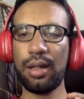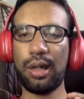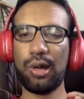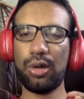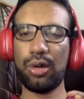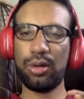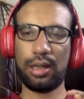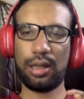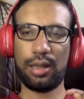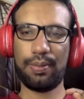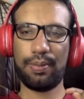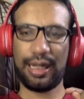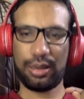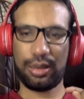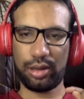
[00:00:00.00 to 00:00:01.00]
now
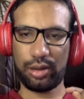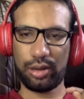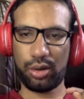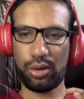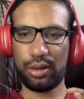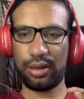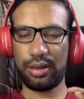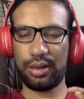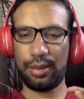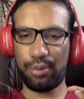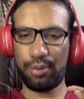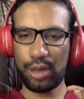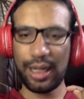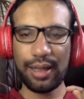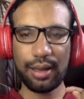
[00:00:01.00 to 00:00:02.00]
back to our original
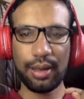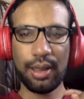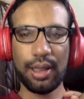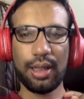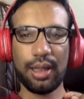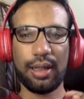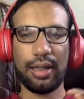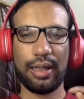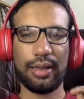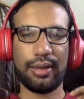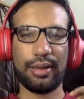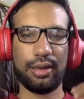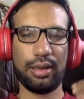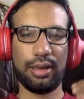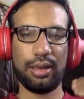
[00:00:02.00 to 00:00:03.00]
point that
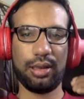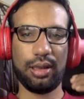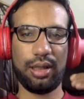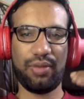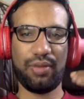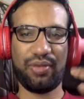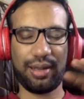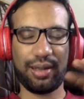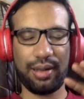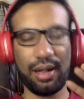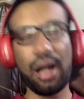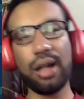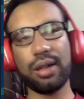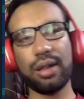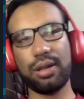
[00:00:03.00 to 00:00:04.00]
if it's
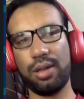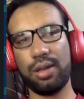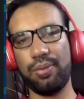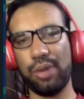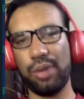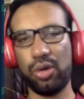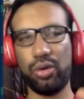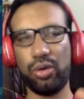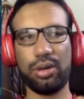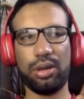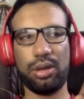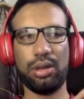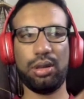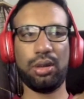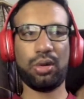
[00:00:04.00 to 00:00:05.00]
not about
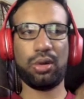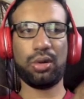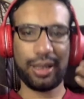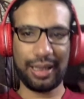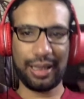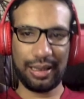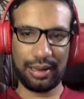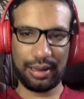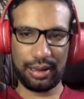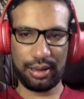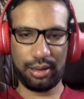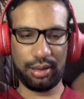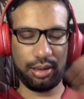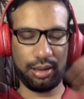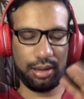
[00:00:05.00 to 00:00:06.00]
content
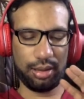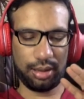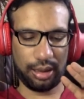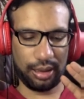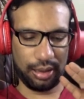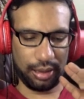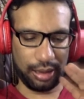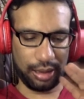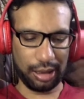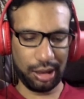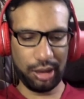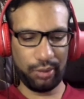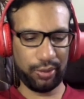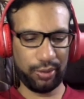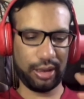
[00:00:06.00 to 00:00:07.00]
changes in
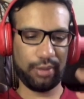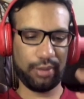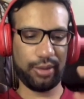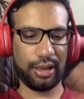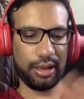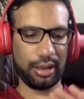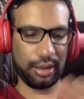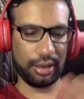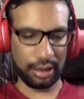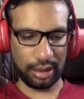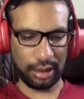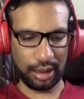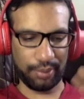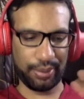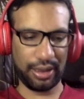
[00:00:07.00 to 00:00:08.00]
any way, whether it's
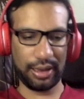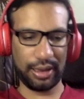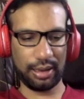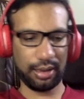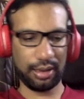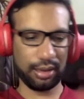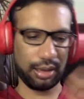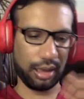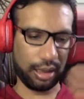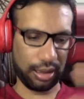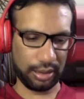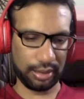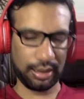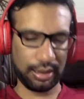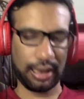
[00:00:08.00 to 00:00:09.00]
appearance
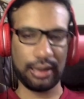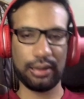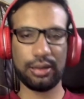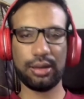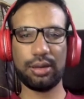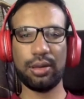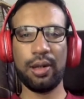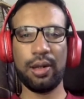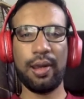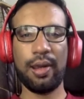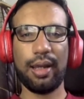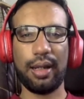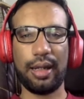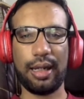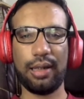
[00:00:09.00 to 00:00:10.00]
or sizes,
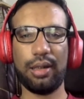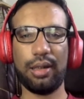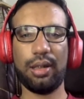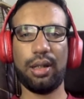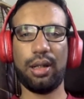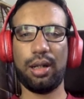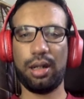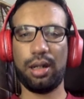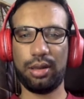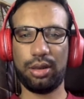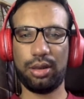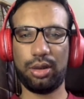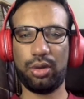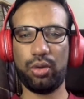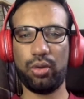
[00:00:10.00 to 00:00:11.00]
then
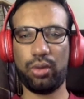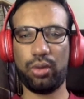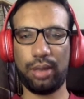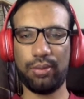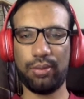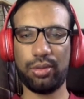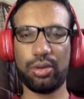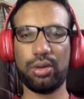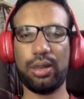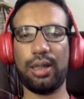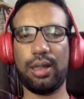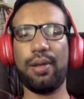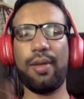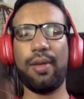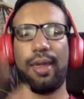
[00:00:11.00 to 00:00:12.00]
you come to
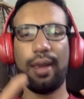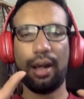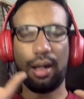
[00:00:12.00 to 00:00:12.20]
the